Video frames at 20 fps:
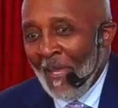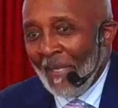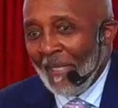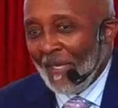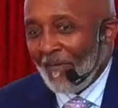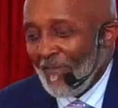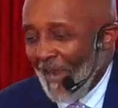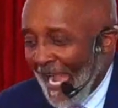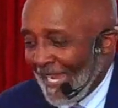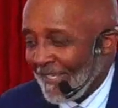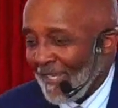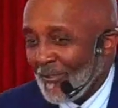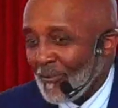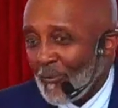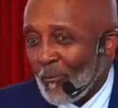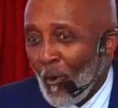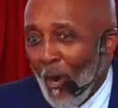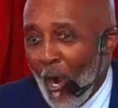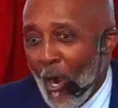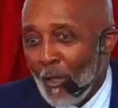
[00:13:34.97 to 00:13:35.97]
if I can
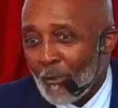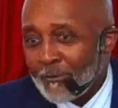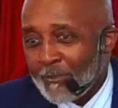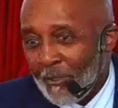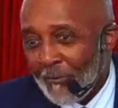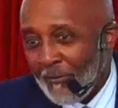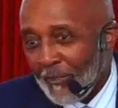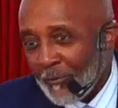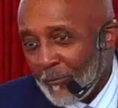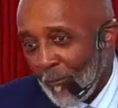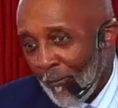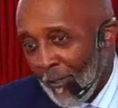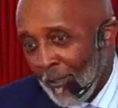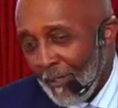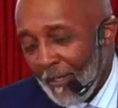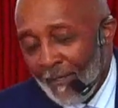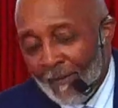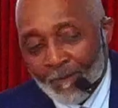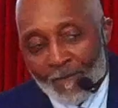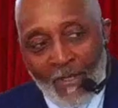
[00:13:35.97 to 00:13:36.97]
crawl to the
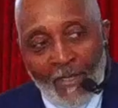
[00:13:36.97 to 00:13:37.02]
crumb.